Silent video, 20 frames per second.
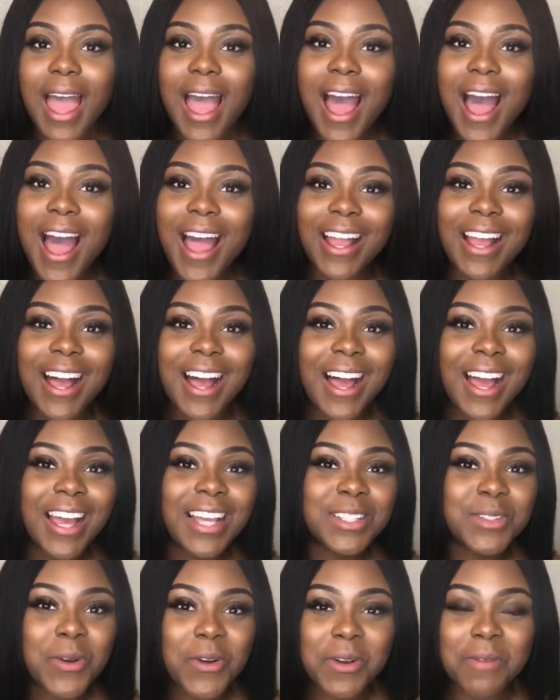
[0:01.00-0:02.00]
Hi
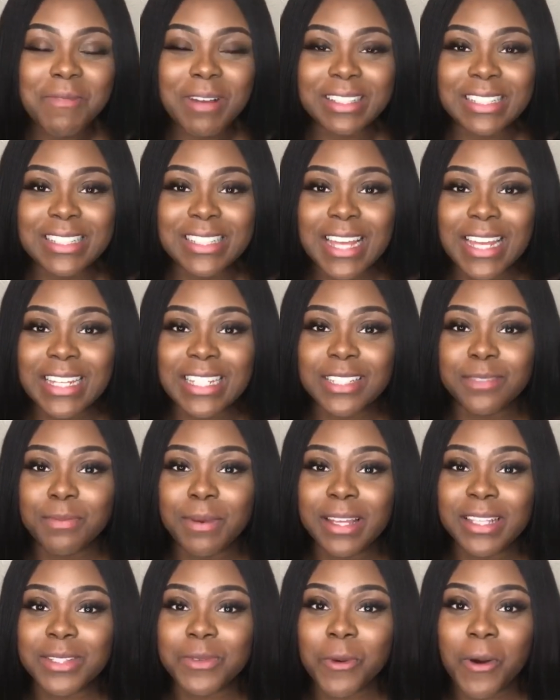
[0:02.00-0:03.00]
guys, welcome back to Santa's
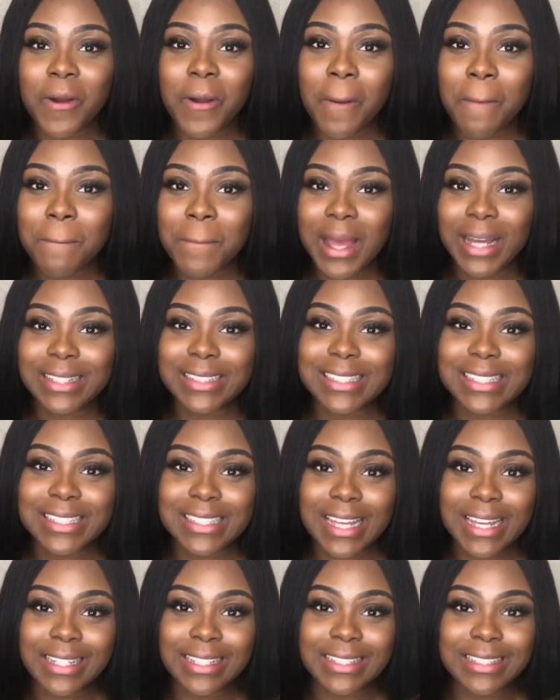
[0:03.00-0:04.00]
Space. Welcome back to
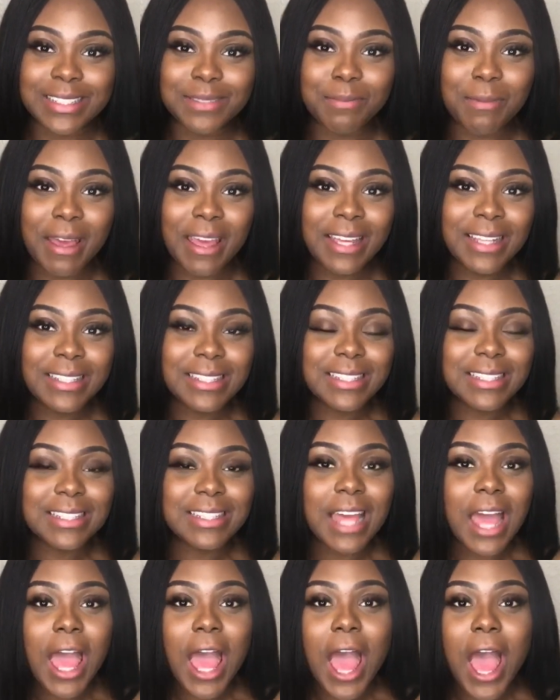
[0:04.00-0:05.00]
Santa's Space.
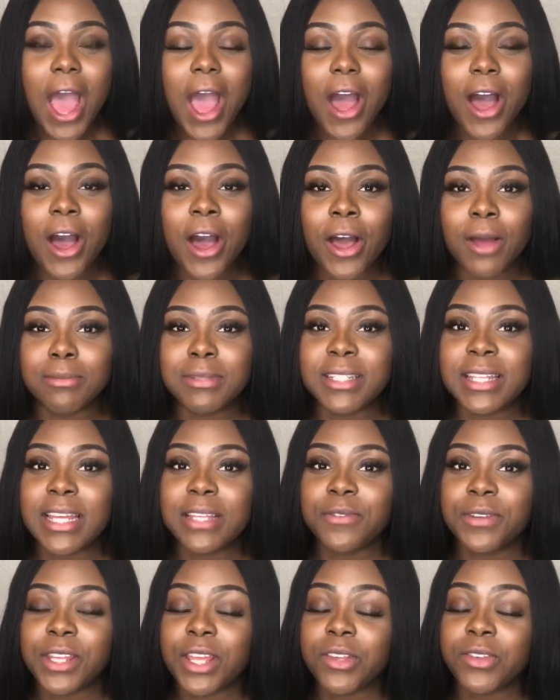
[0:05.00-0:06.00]
Today's
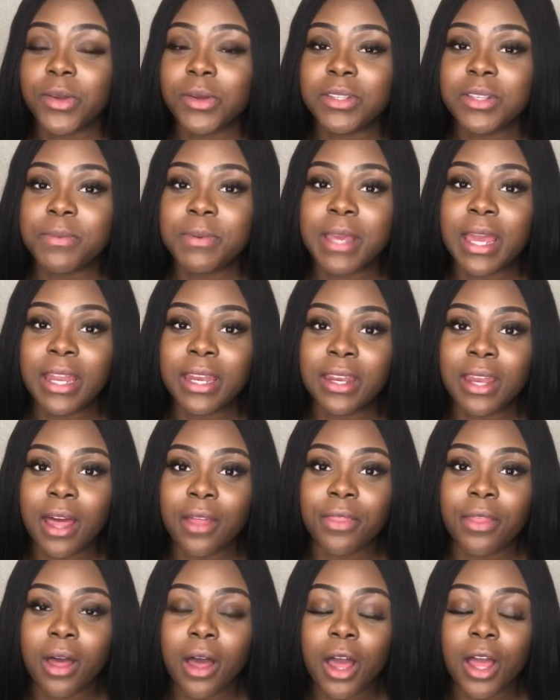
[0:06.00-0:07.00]
video is going to be
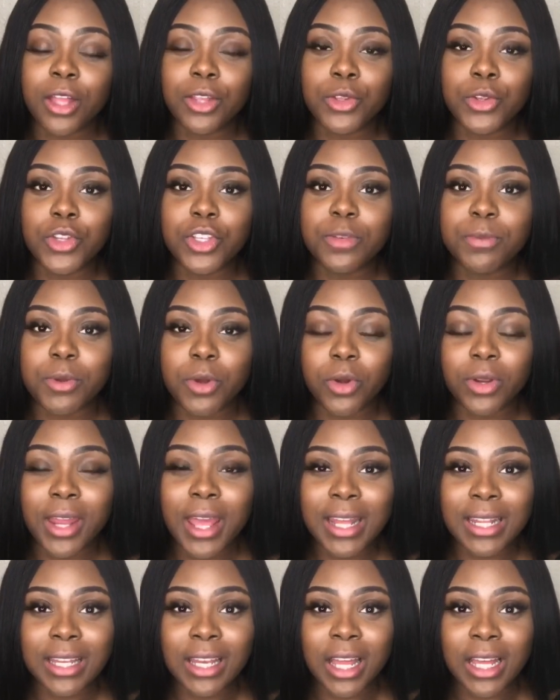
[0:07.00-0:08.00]
another News Beyond
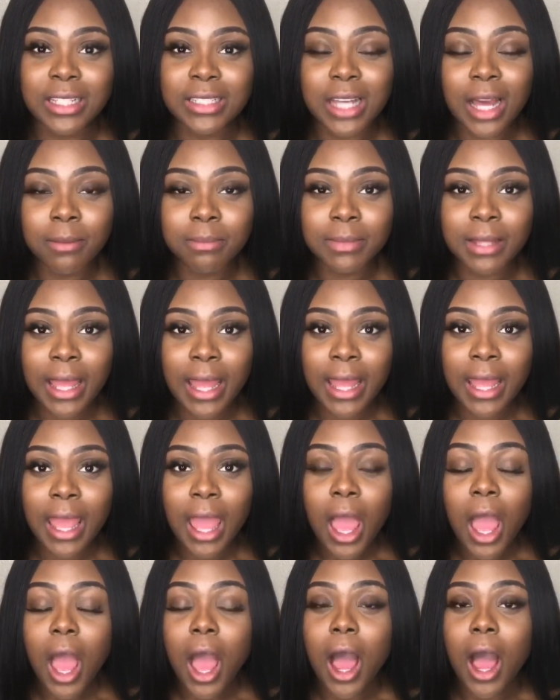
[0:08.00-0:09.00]
Headlines update
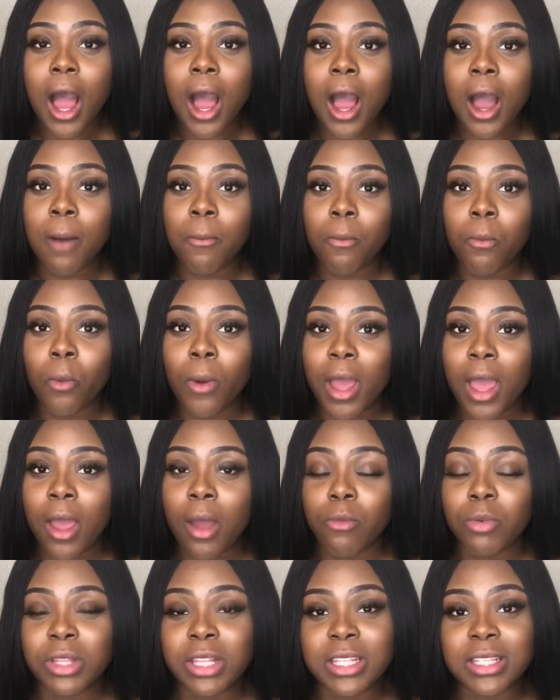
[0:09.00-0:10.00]
where
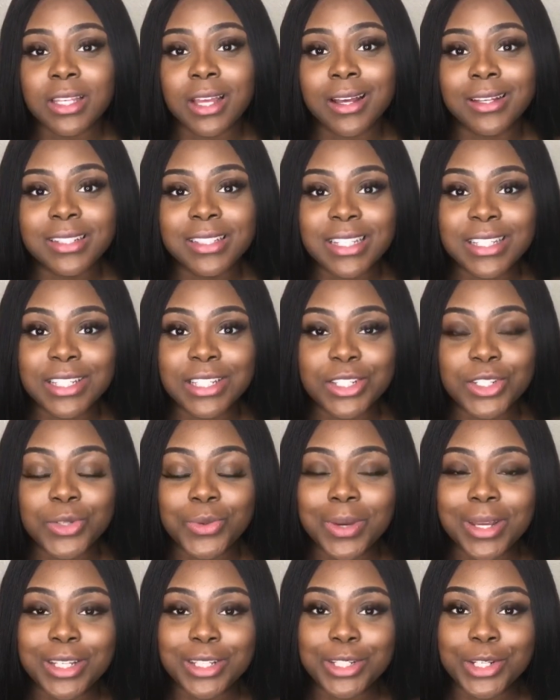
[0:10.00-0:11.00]
we discuss the
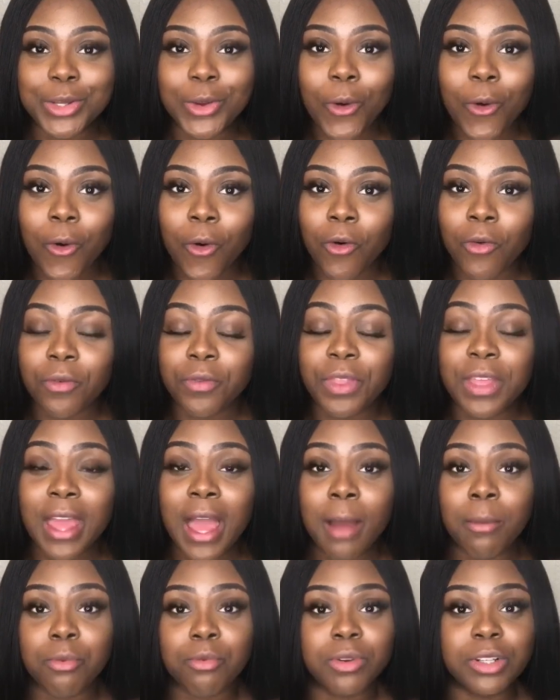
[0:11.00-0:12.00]
situation of the
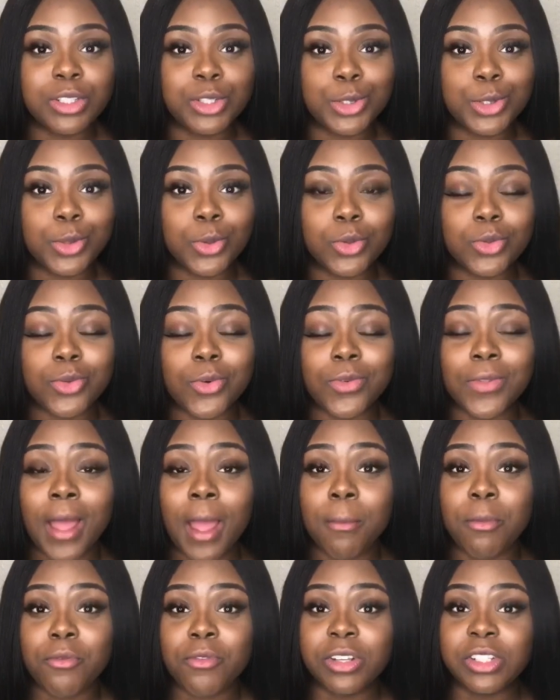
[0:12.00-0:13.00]
Aboriginals or the
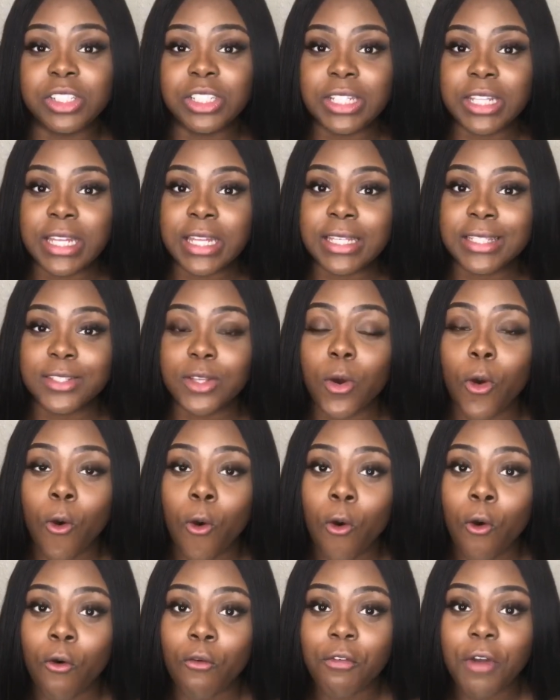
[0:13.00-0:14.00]
Aborigines
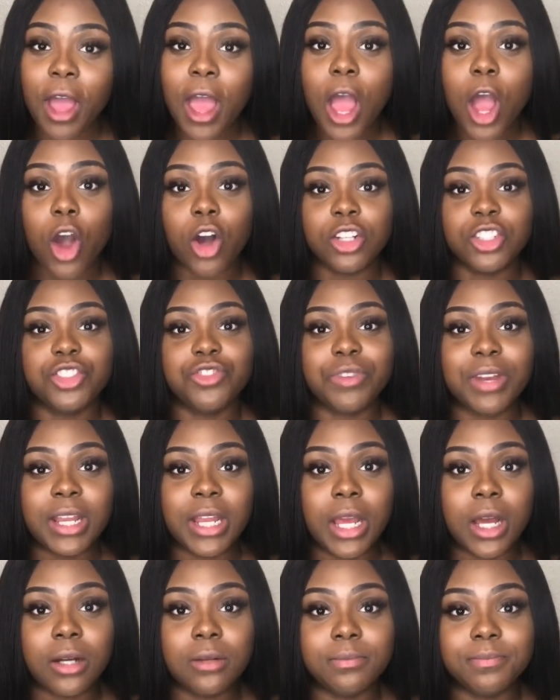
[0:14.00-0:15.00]
of Australia.